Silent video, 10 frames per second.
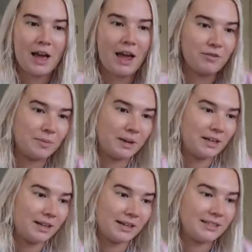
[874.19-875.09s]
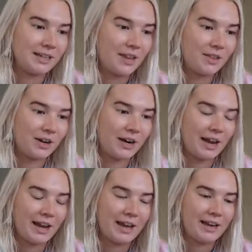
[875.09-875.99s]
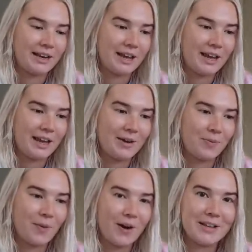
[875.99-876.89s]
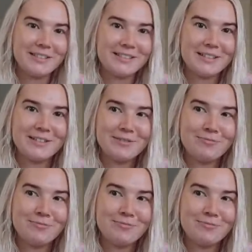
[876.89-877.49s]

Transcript: everybody get together, and it was